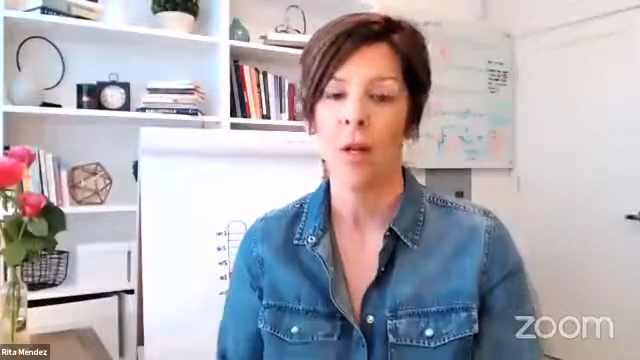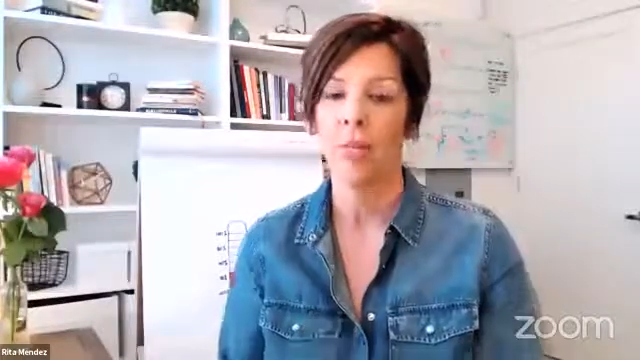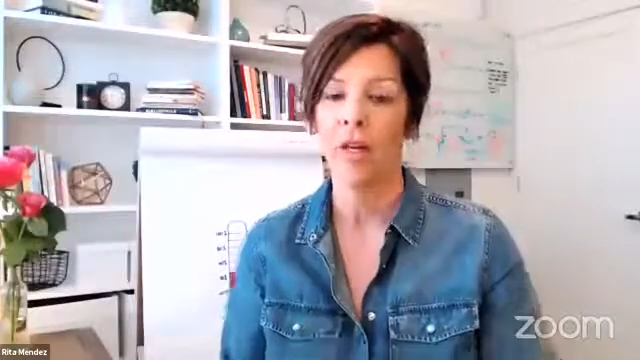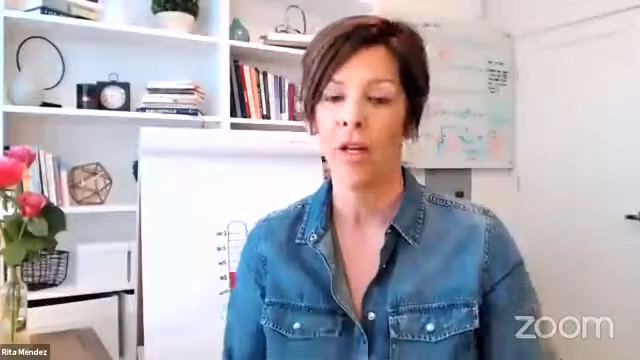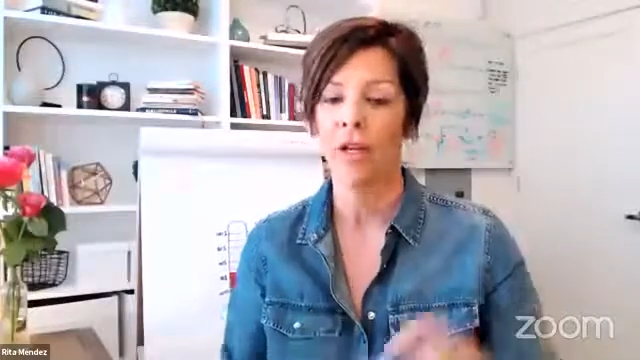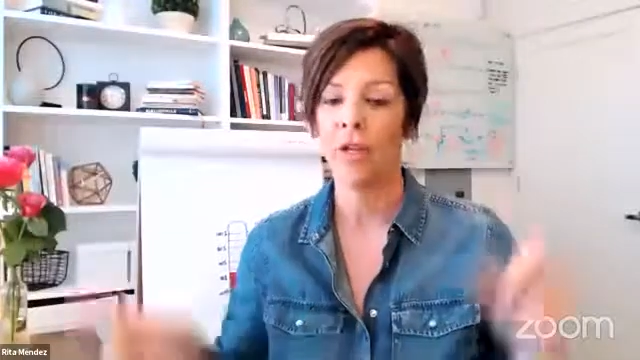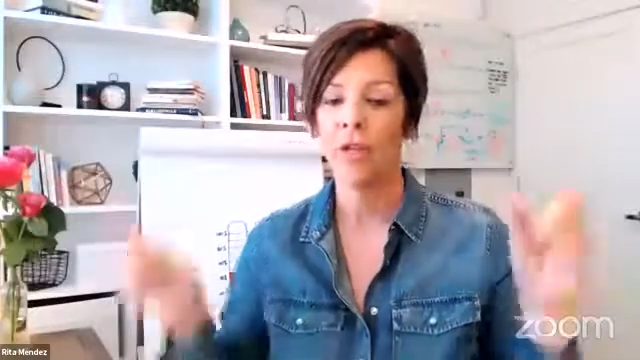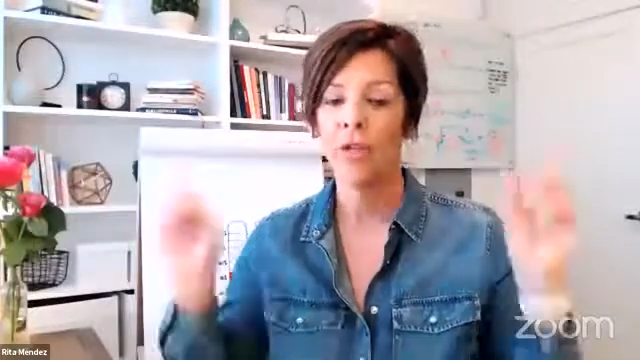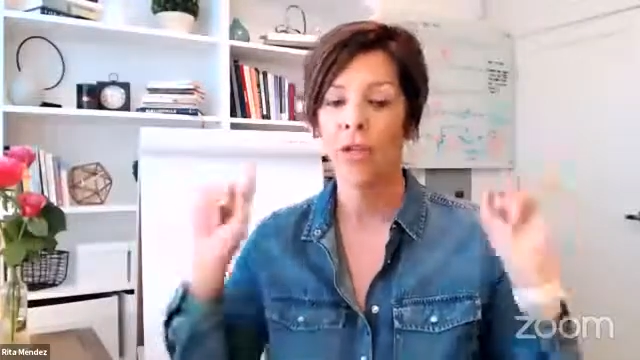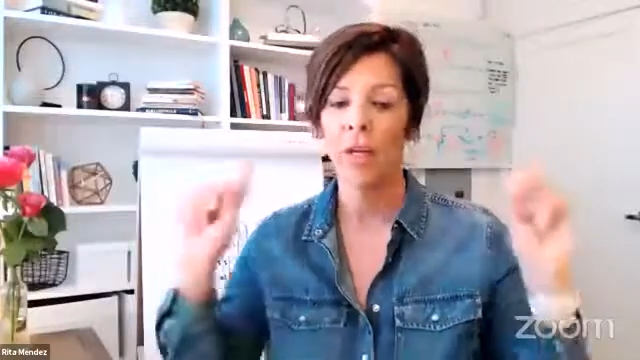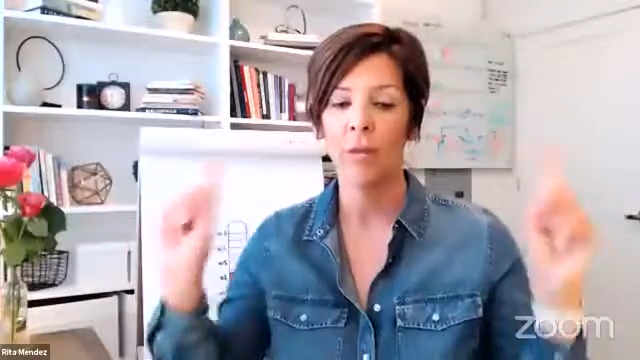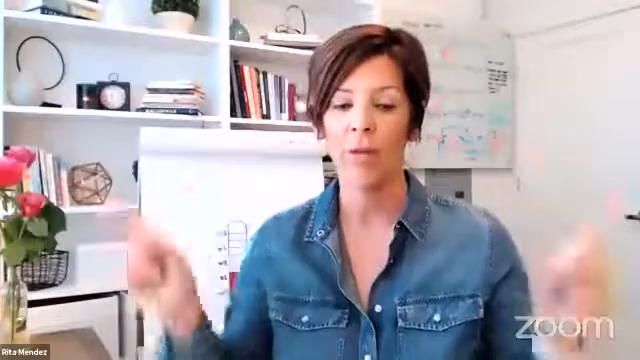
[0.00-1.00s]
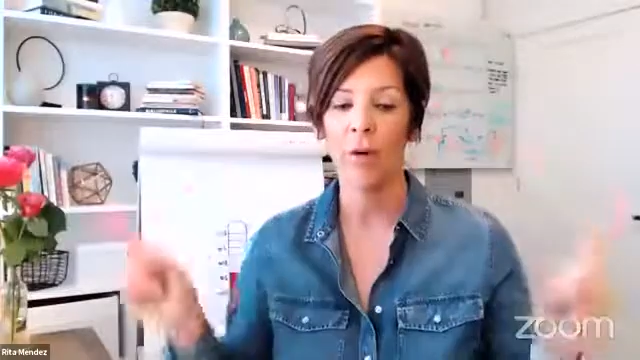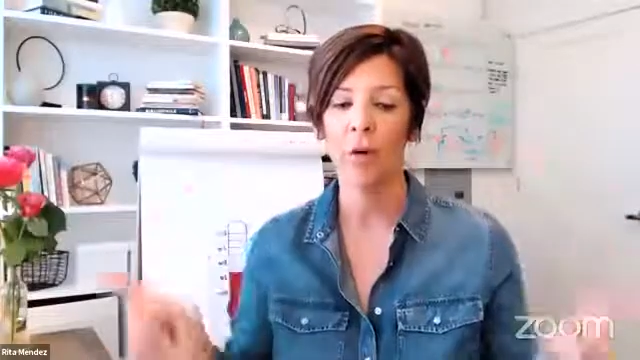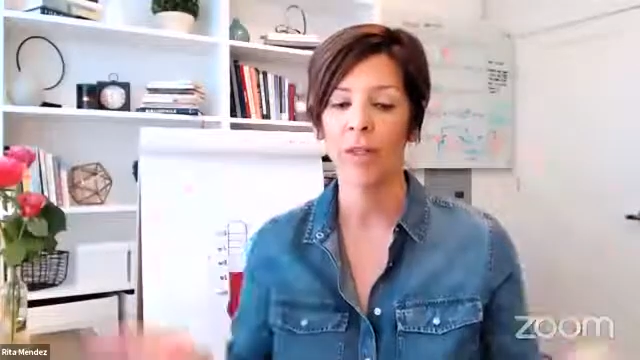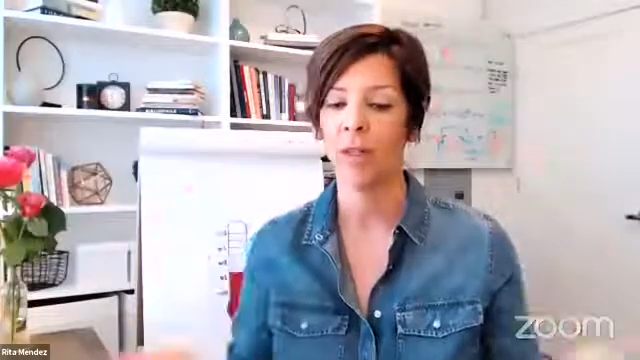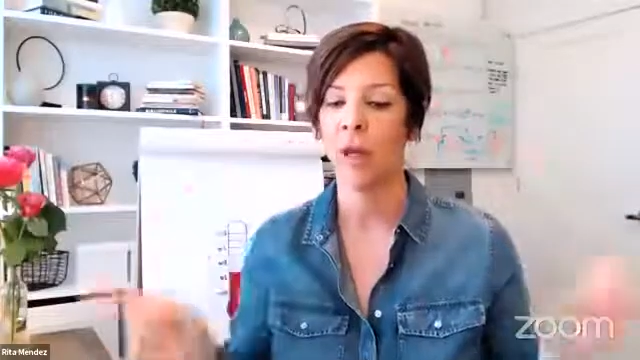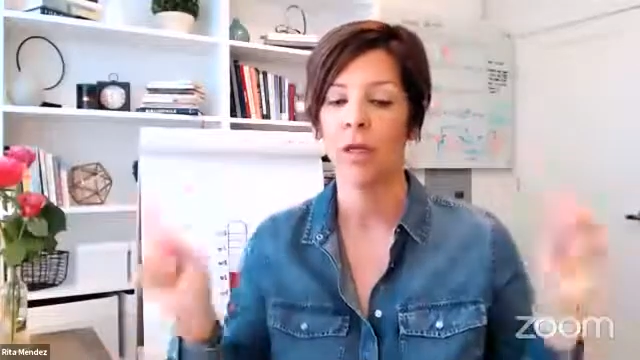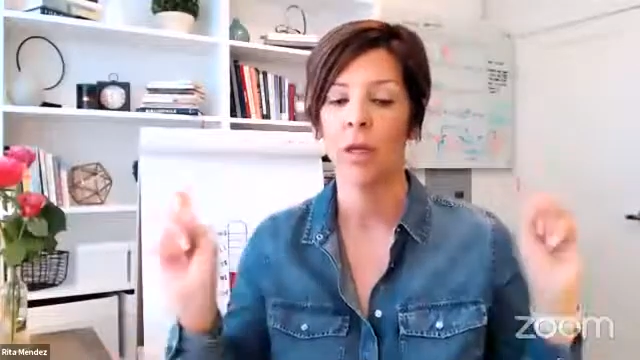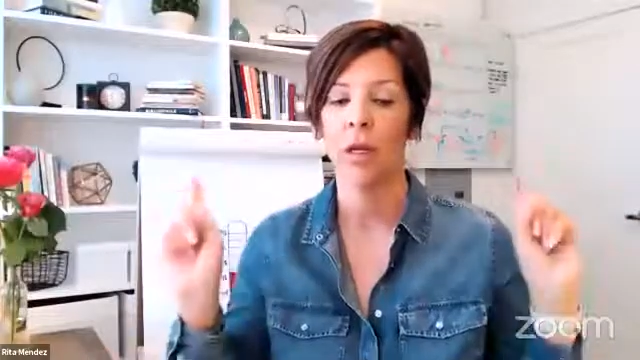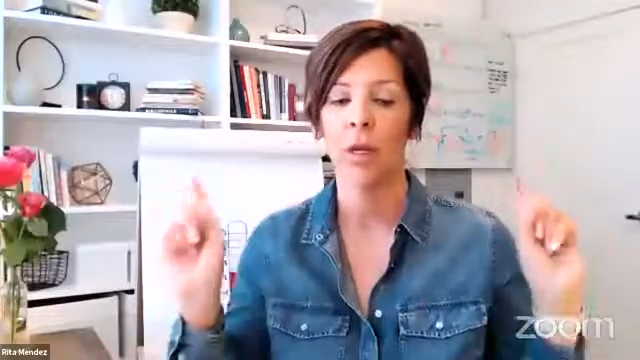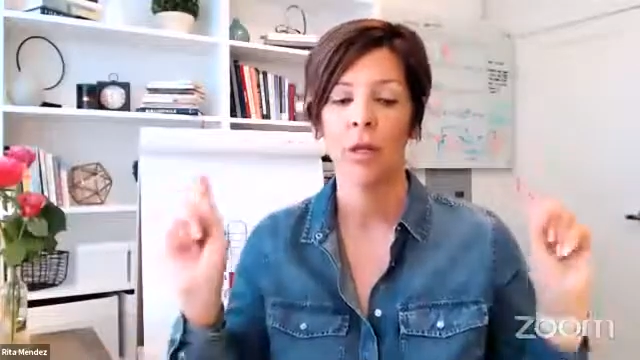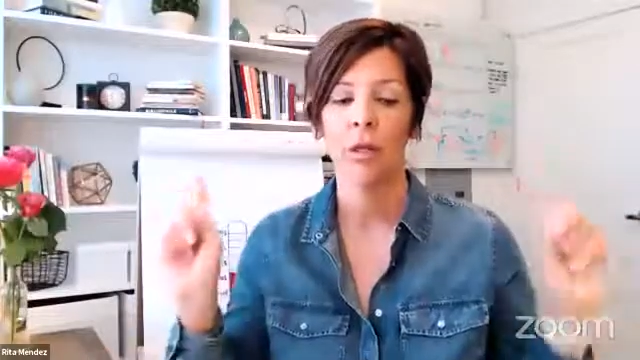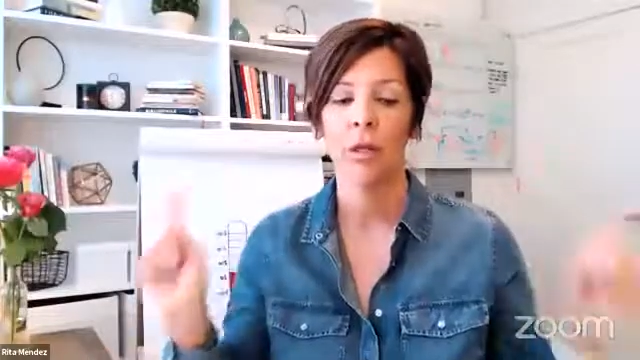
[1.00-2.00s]
because you just keep focusing on
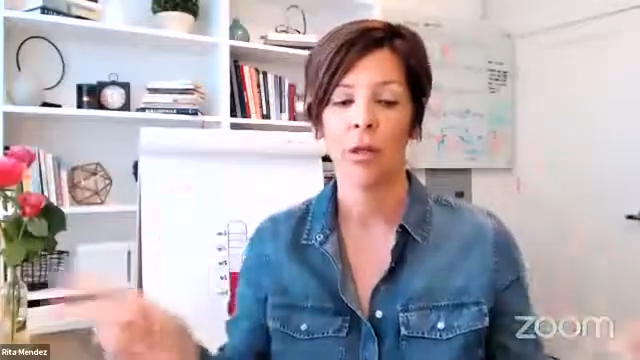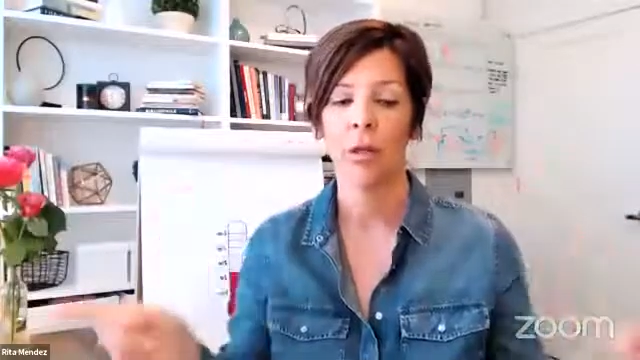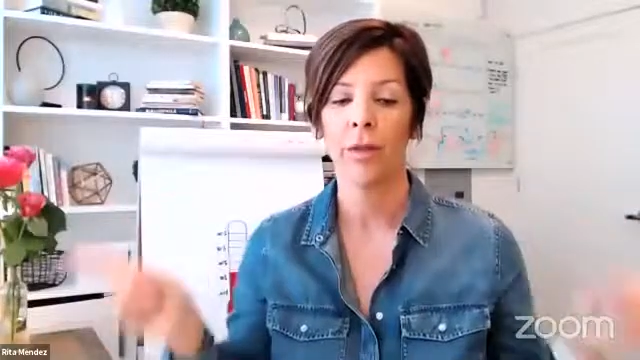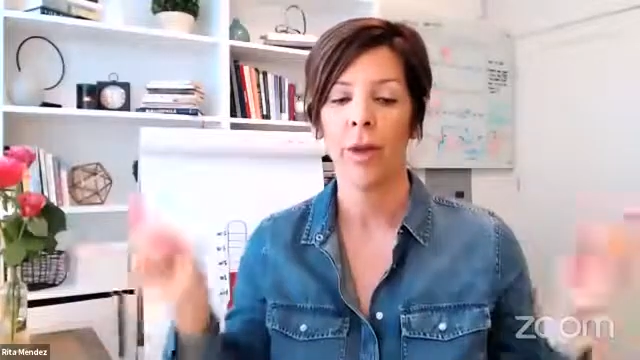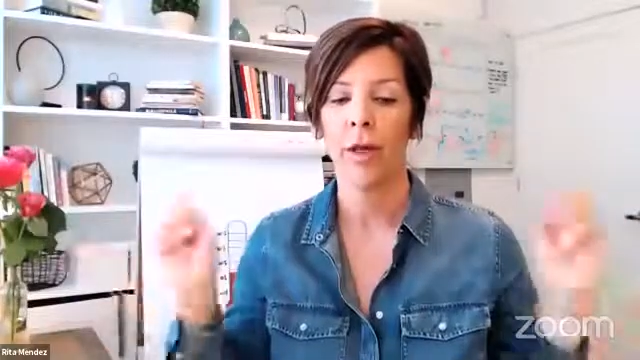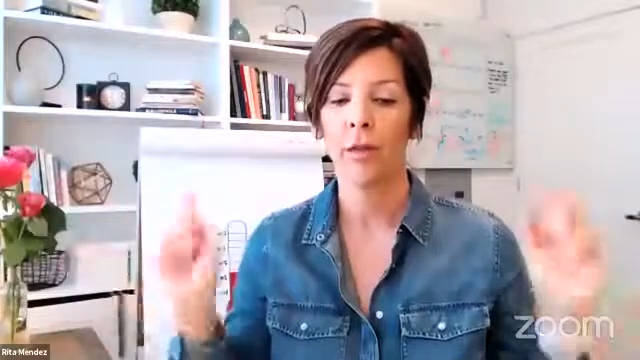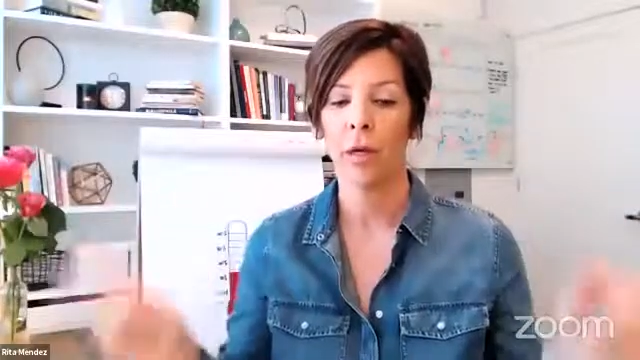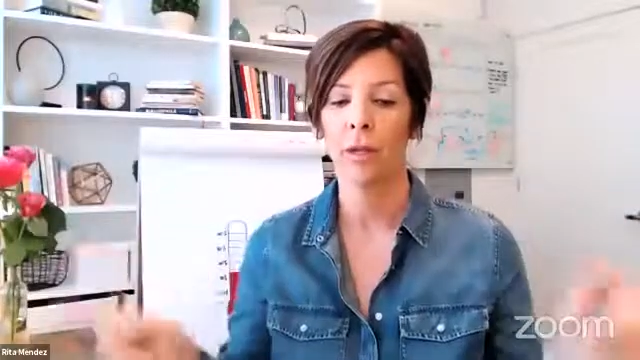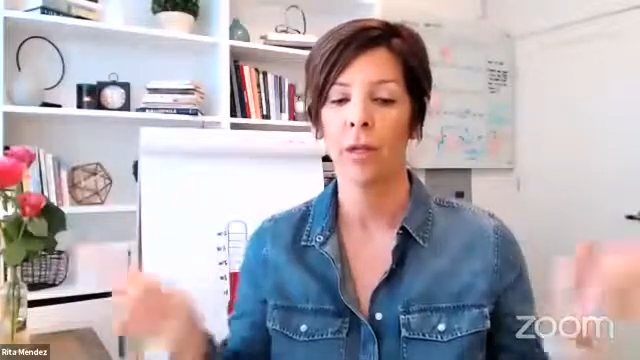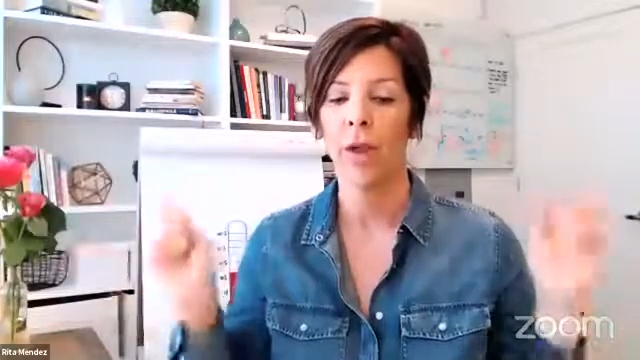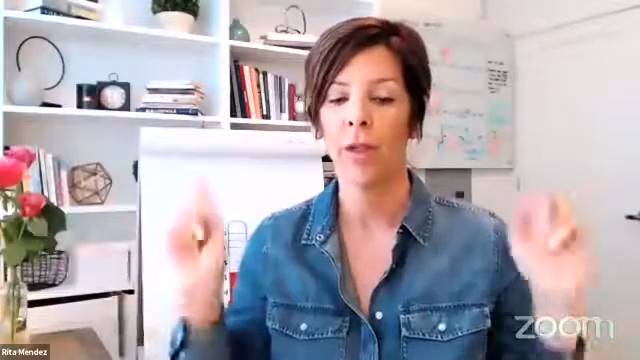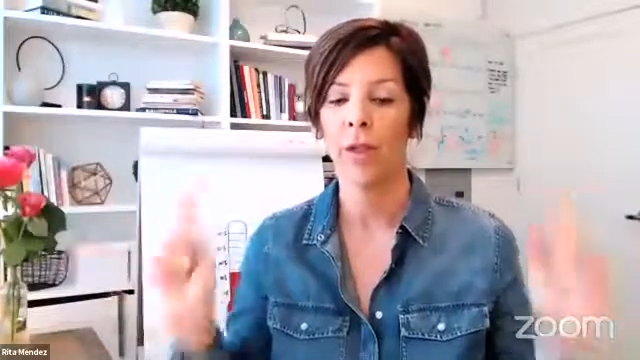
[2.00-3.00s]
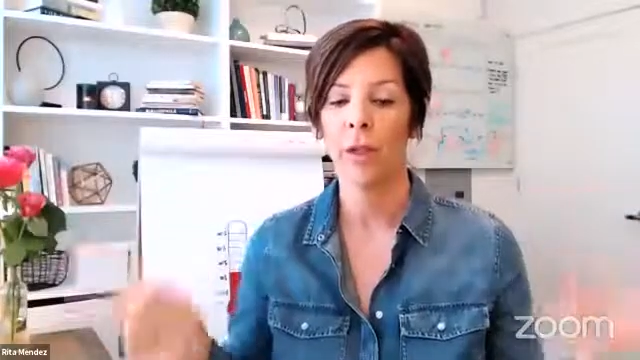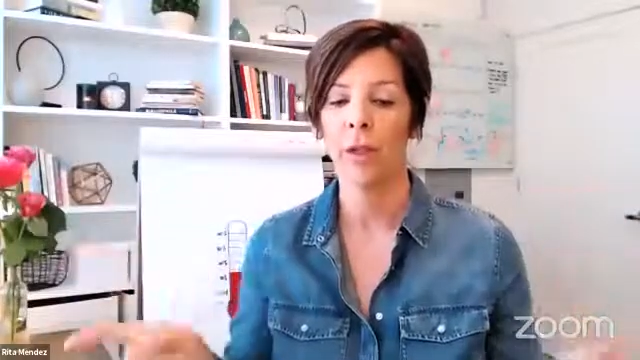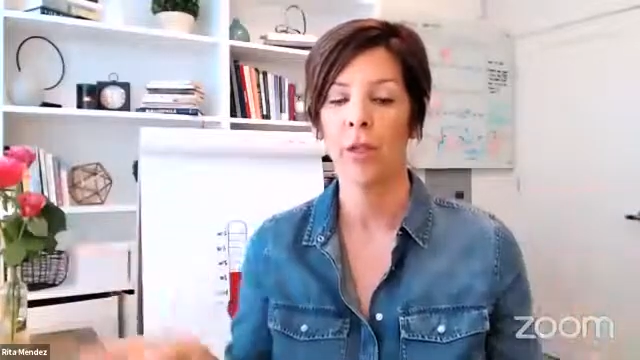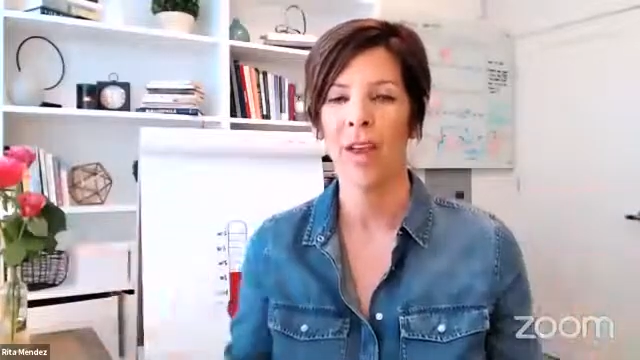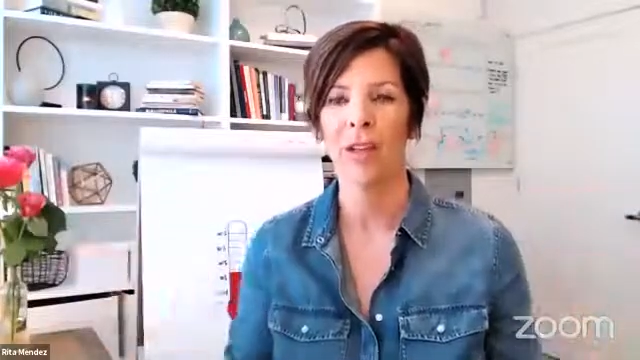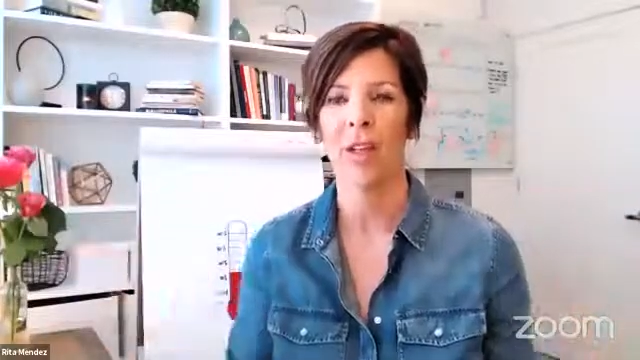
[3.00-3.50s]
don't do that, don't do that, don't do that.